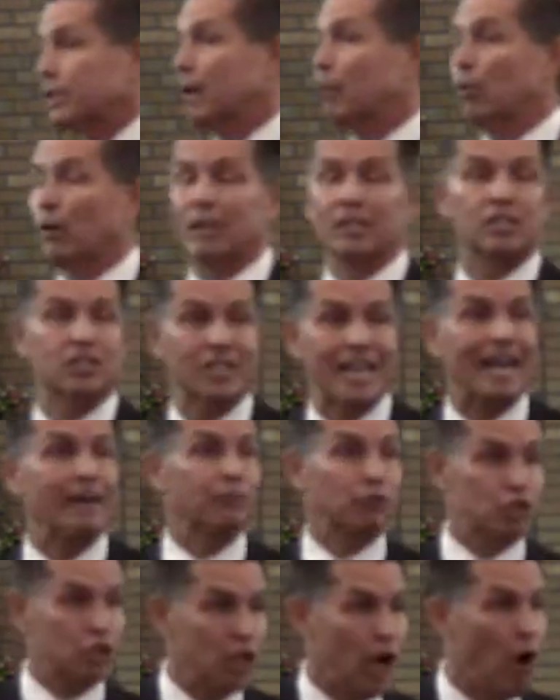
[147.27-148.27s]
were a set of
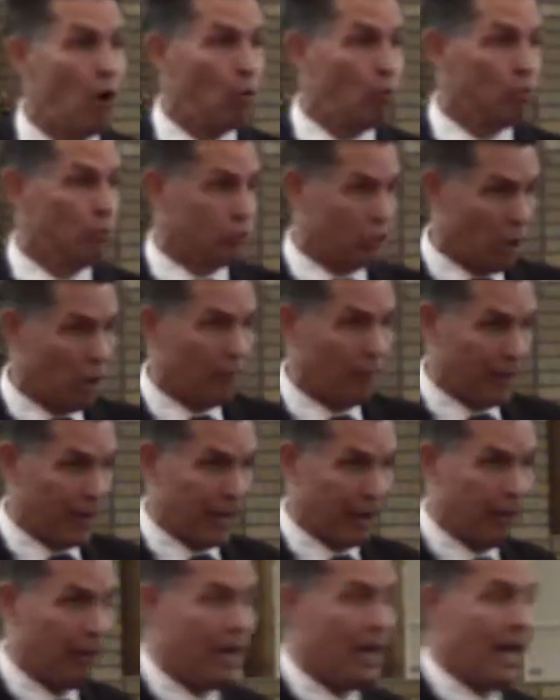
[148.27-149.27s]
stones on
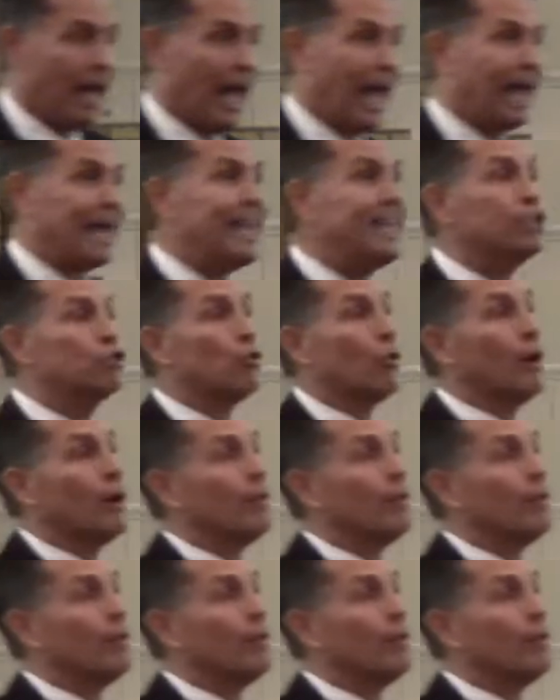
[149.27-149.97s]
there, and each one of